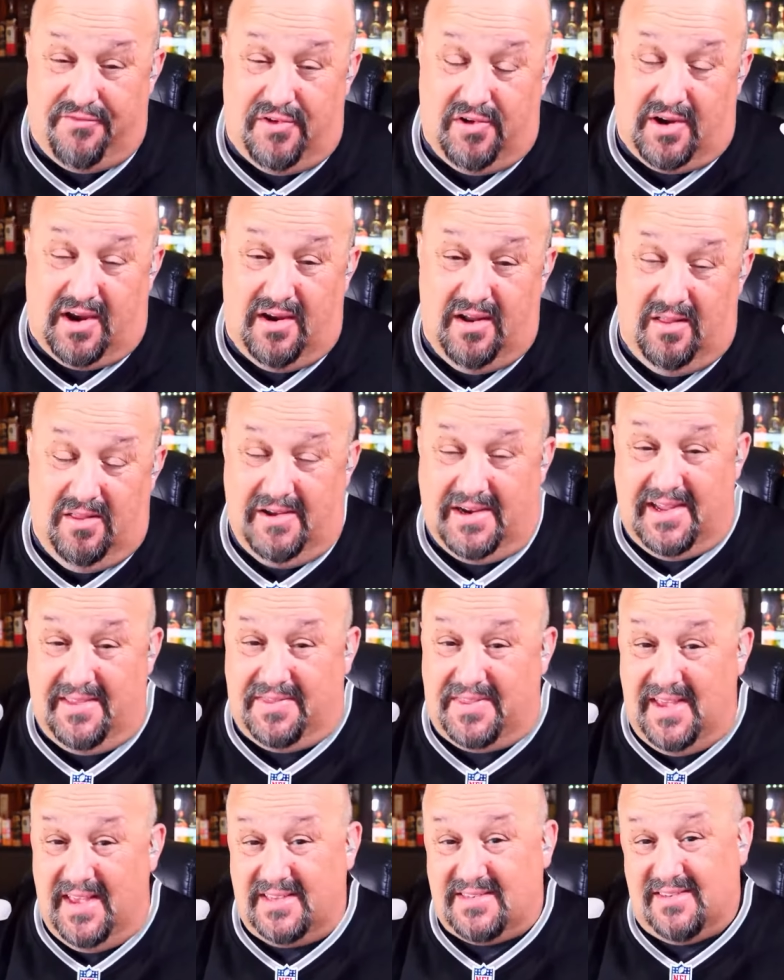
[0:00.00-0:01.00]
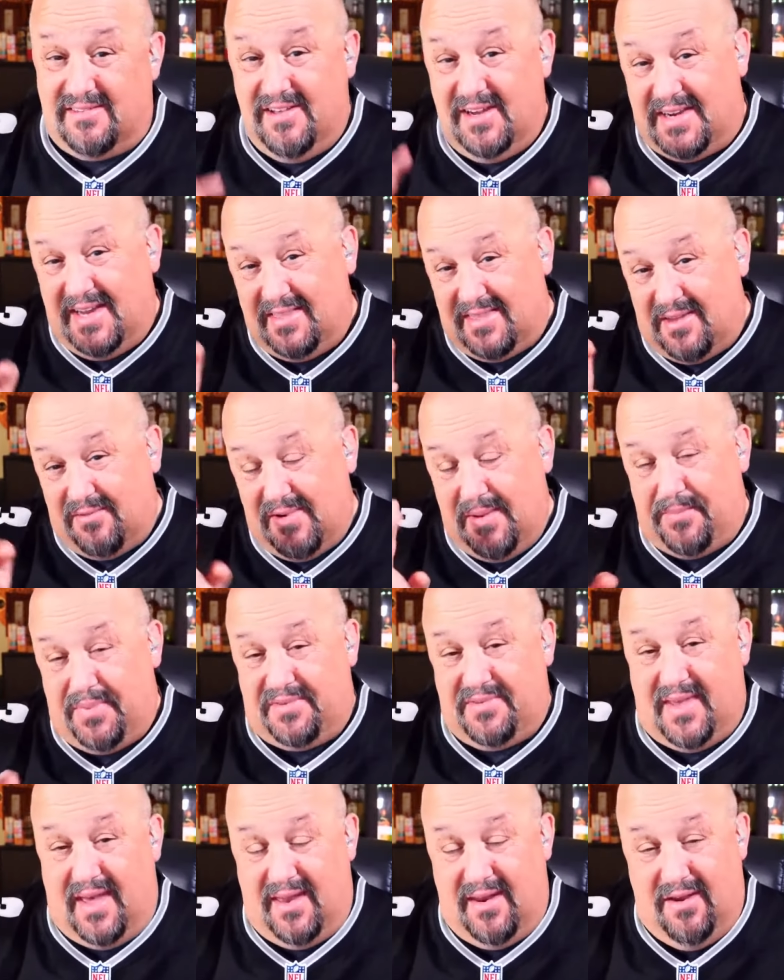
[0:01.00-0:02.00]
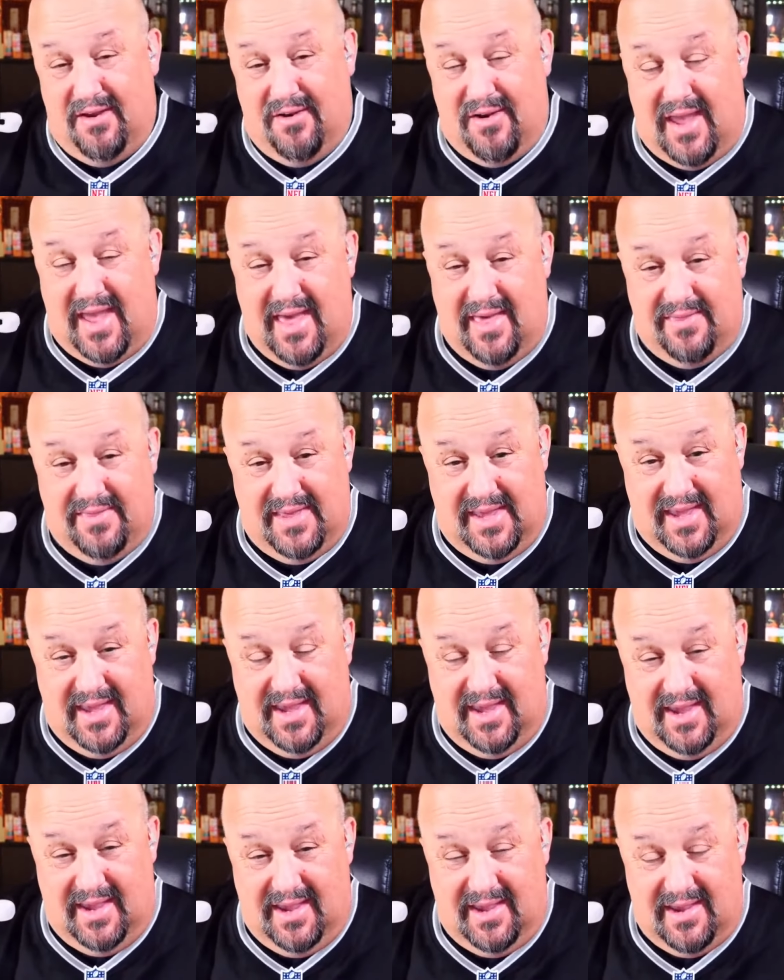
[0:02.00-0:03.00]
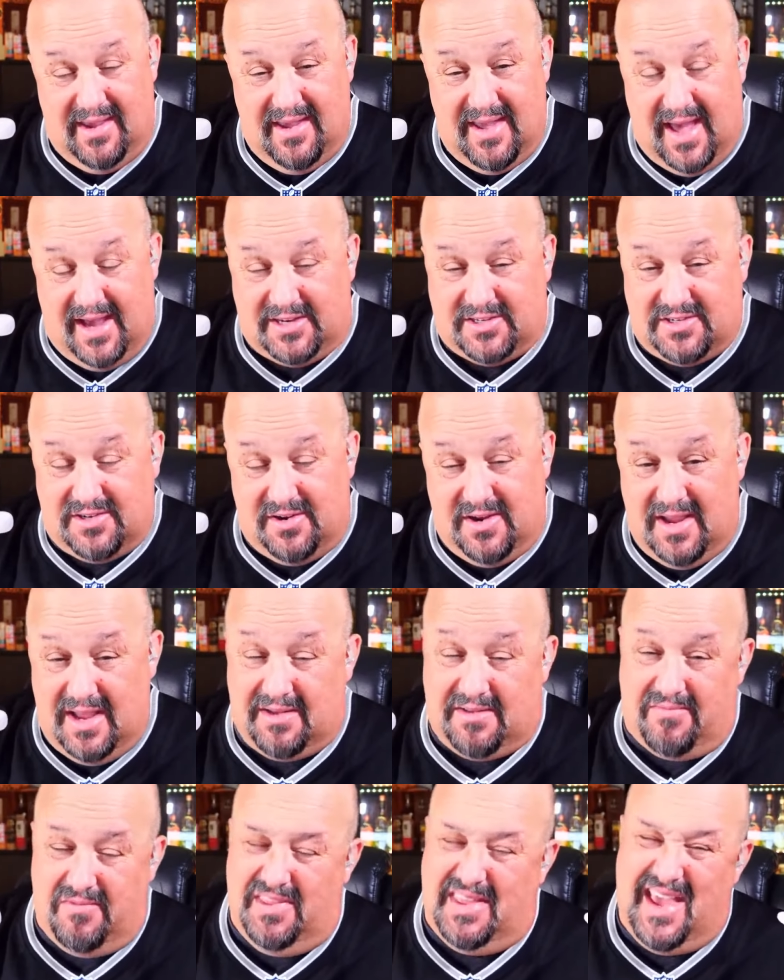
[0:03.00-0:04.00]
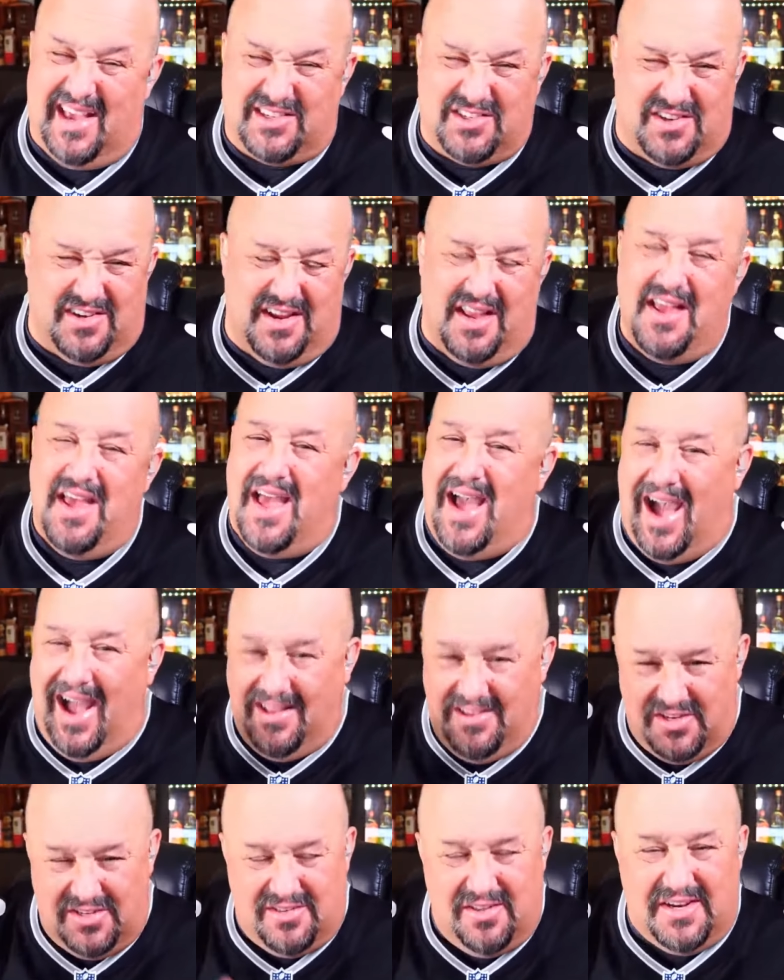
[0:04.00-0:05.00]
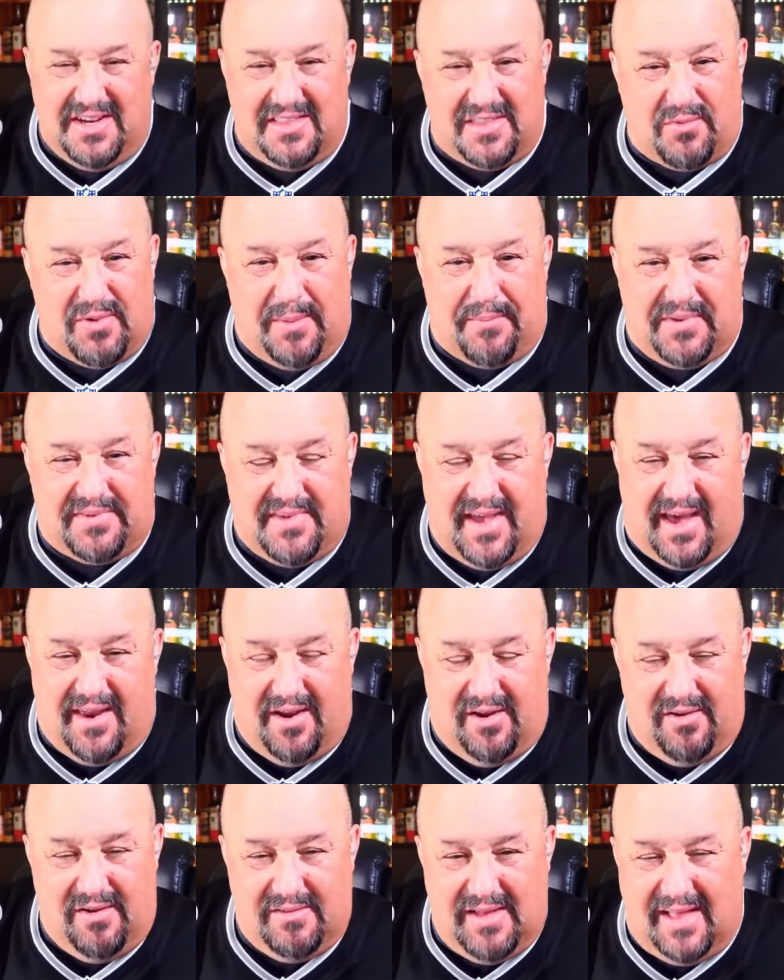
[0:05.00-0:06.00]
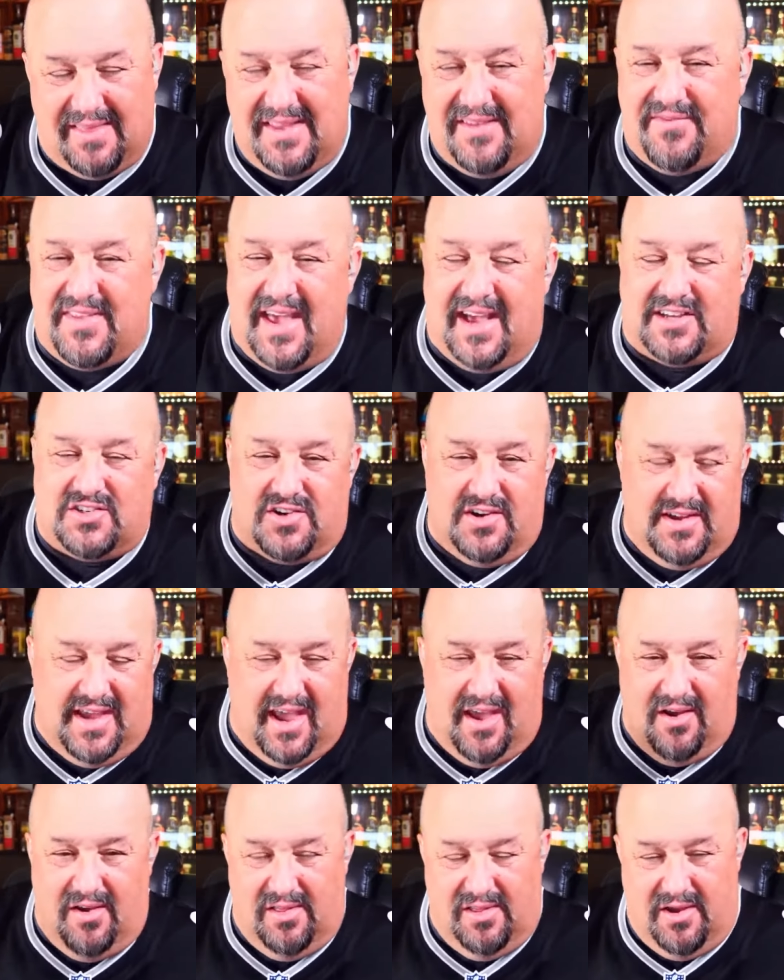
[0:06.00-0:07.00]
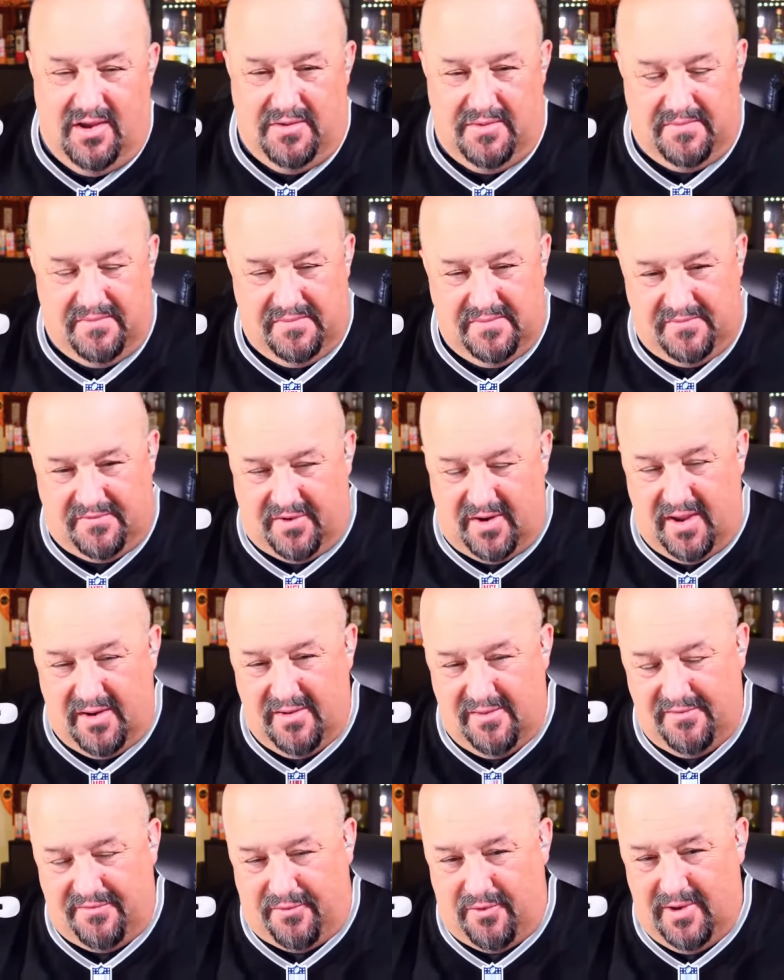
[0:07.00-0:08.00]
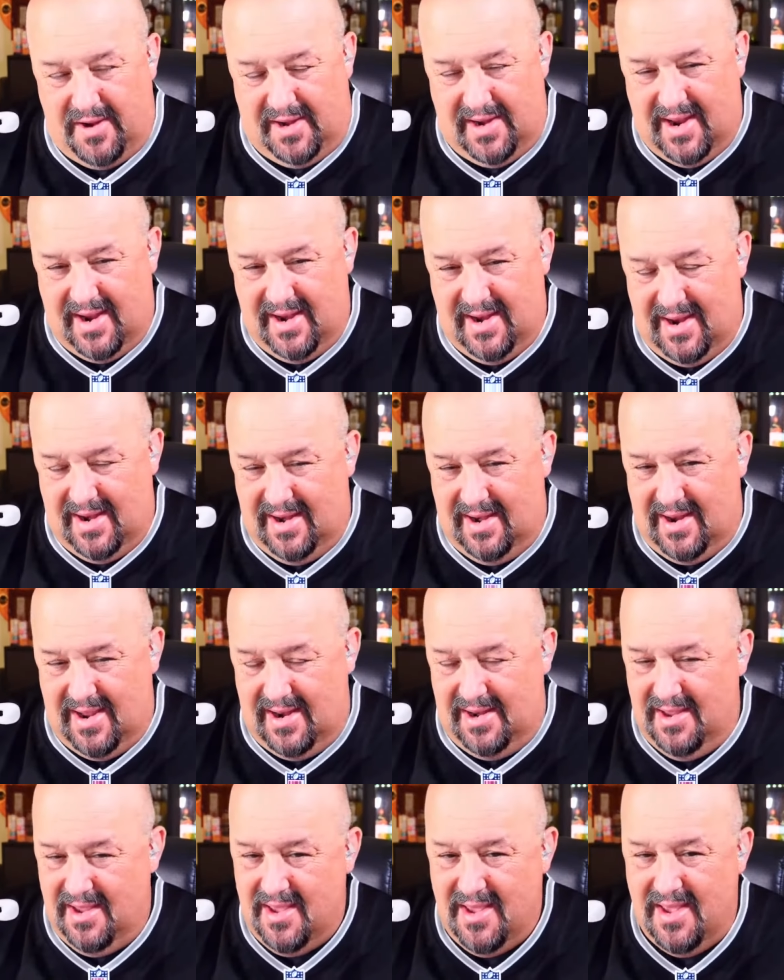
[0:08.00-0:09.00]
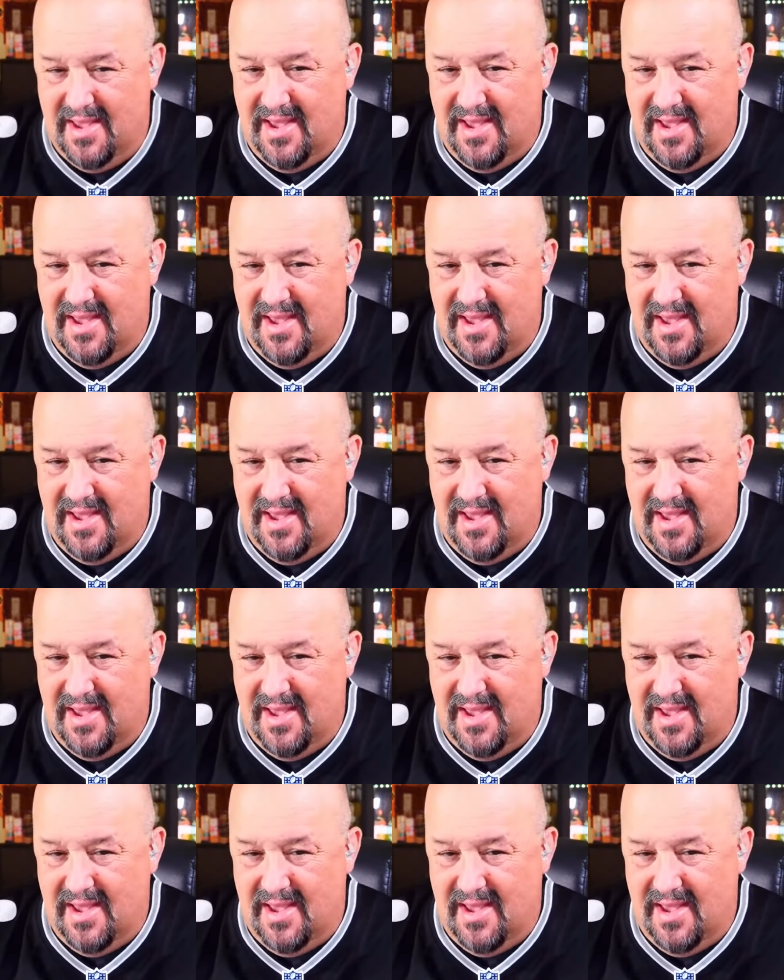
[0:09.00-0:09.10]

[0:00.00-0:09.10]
if you're going to look at this, look at the Reposado and the extra. Well, the extra, I'd just look at the Reposado. I'd leave the extra añejo alone for $149.99.